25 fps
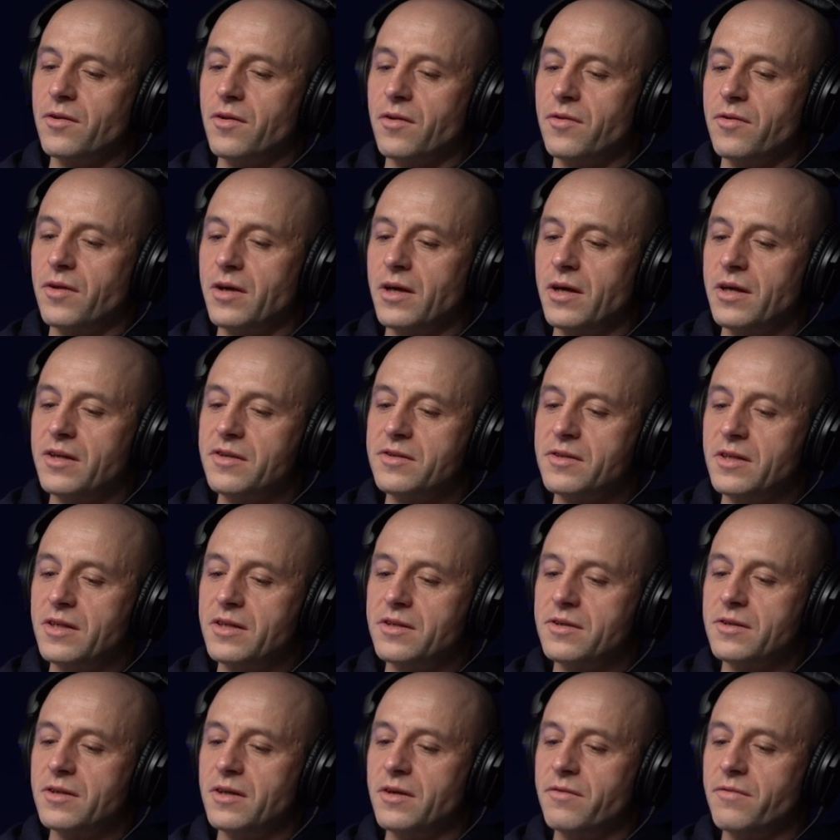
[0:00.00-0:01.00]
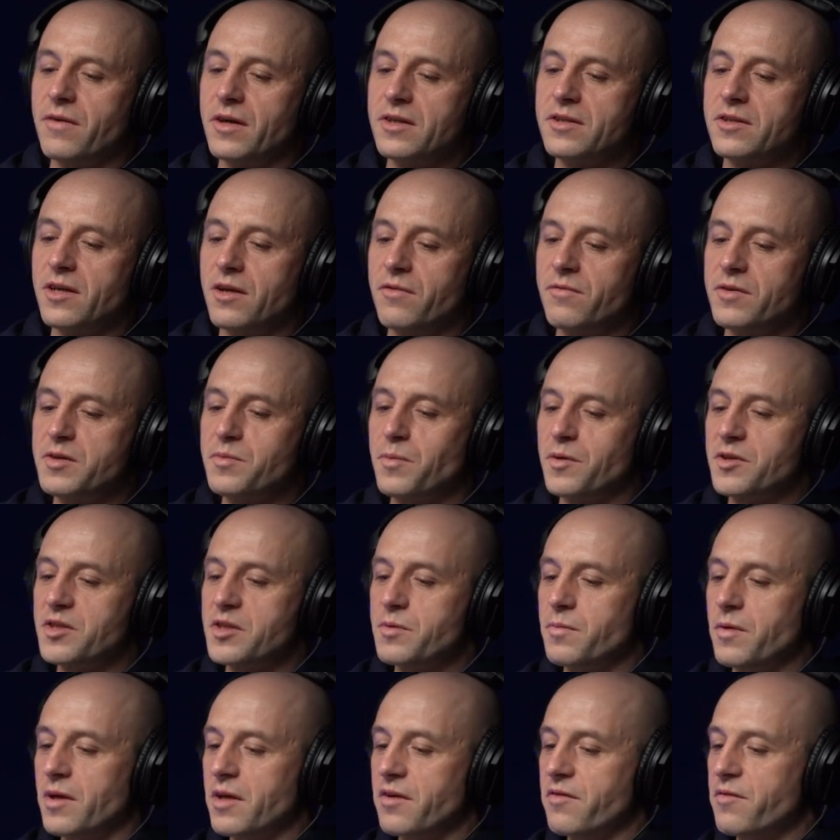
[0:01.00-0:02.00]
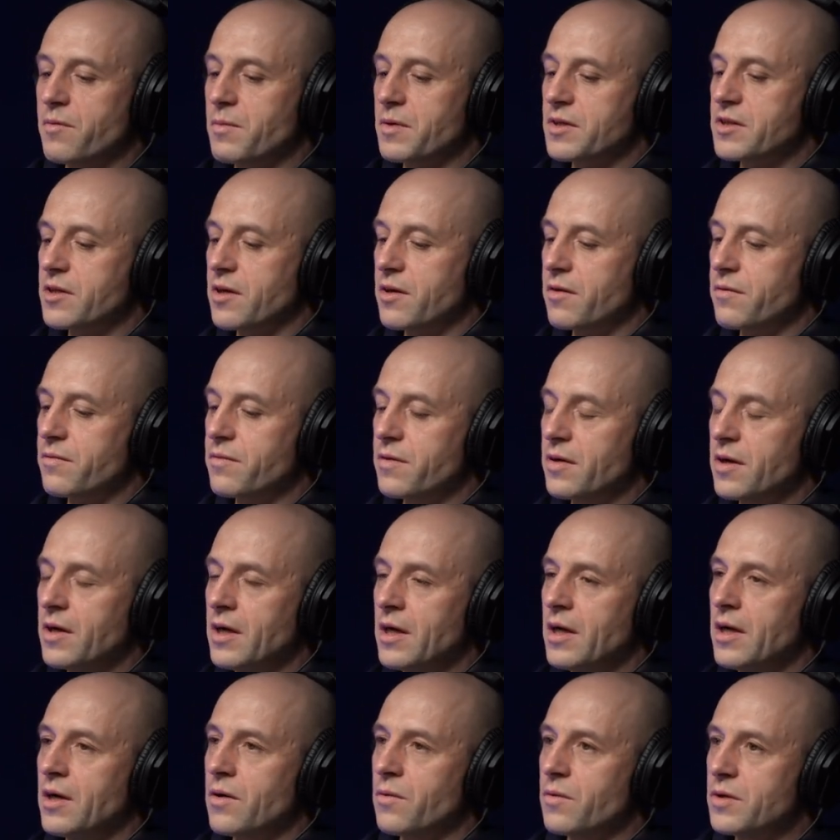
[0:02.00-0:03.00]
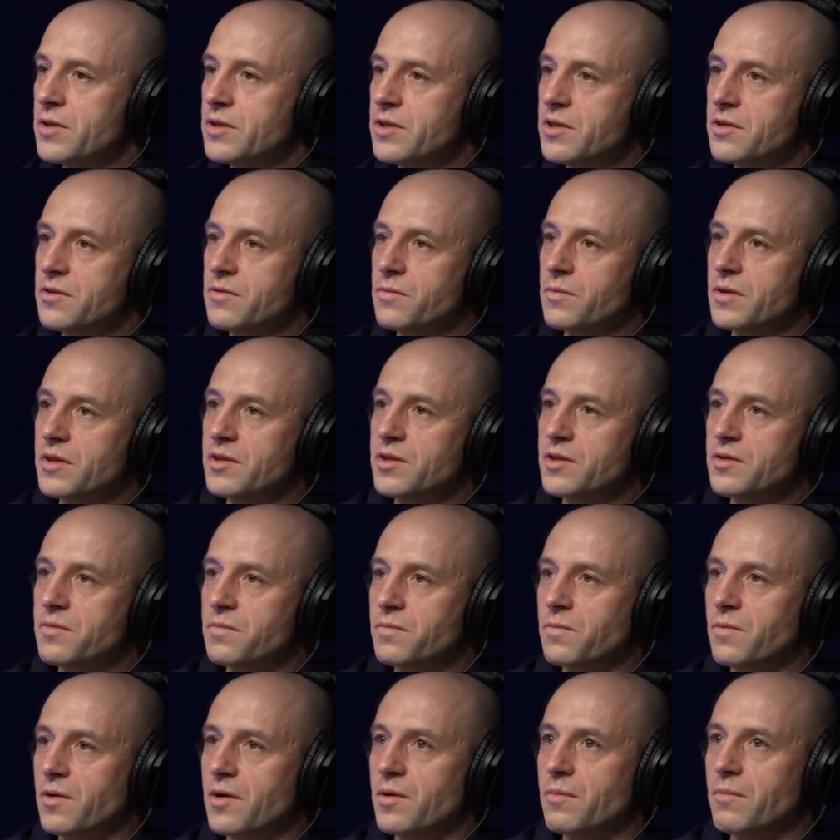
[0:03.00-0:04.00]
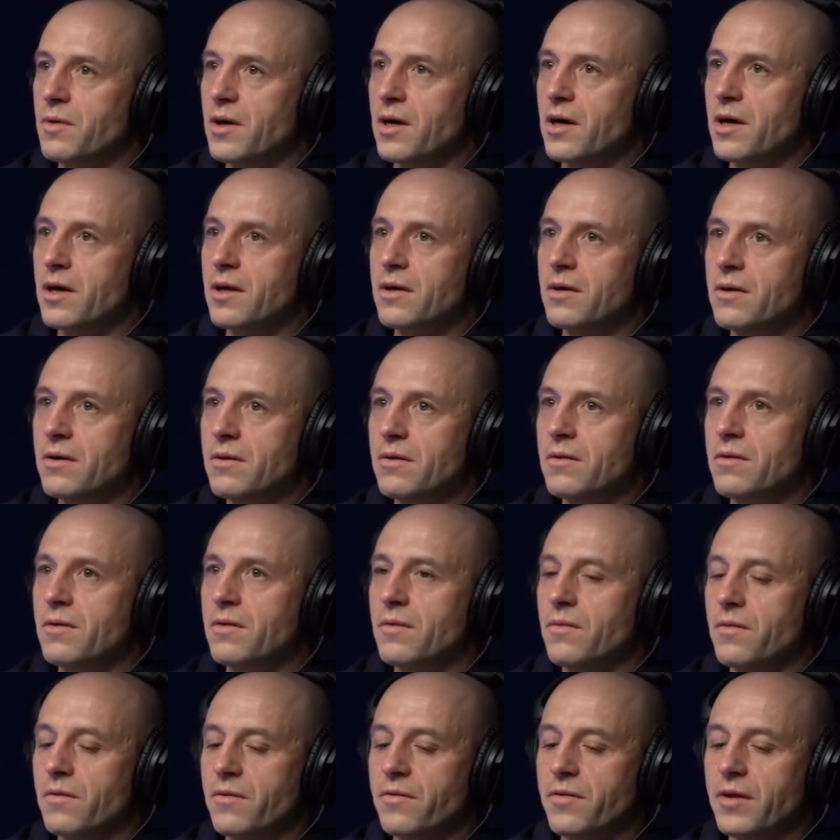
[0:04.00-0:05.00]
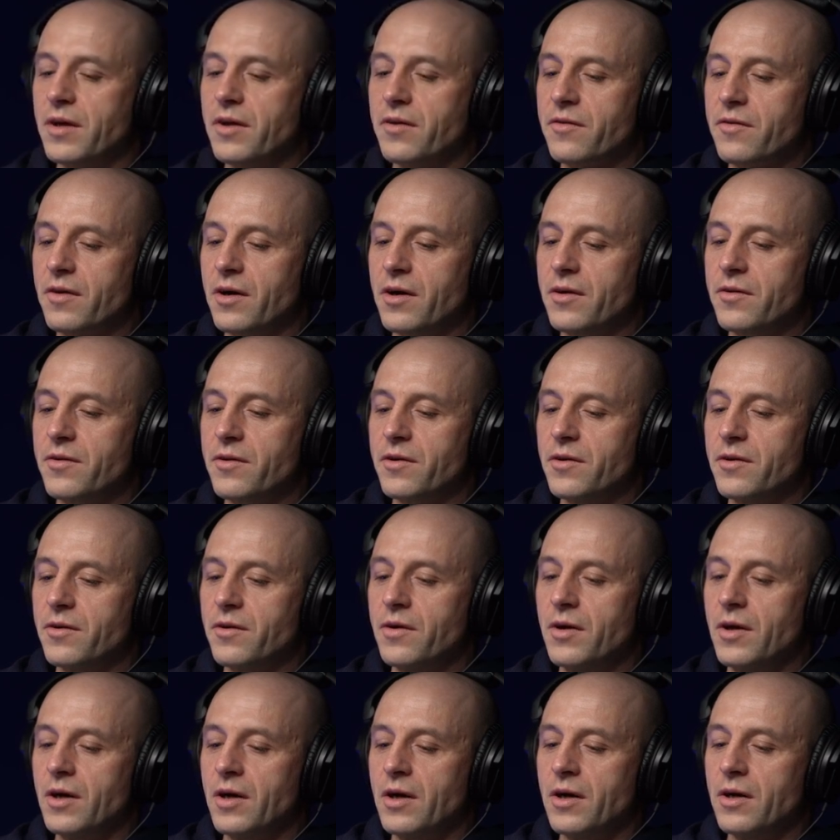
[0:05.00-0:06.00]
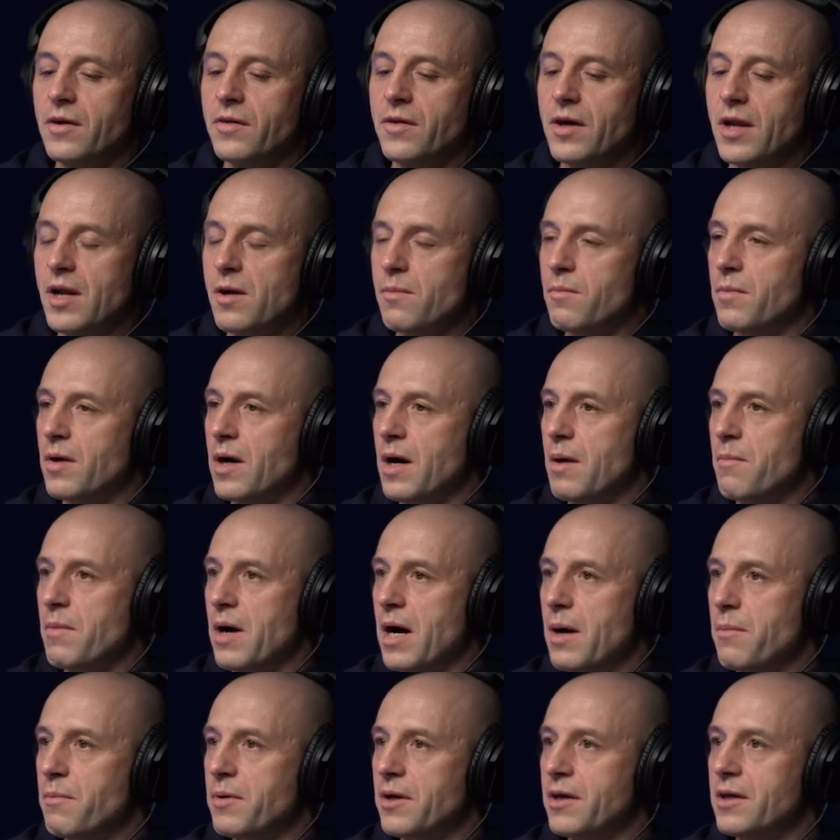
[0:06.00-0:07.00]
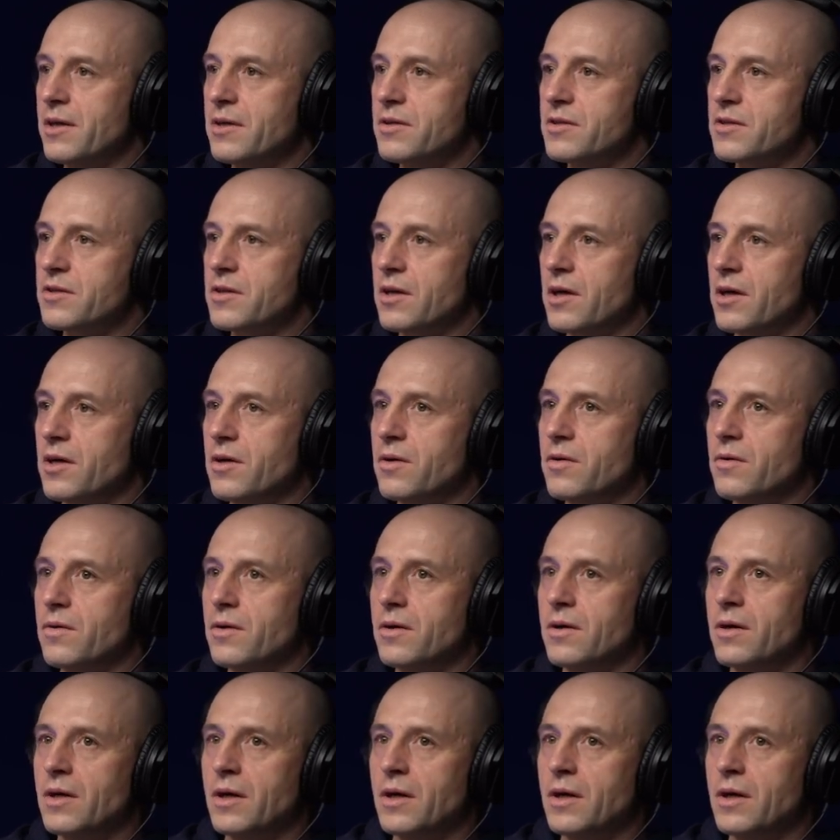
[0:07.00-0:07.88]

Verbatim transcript: other thing is is if I take responsibility for myself, which is which is one of my things that I do, then I'm I'm happy. So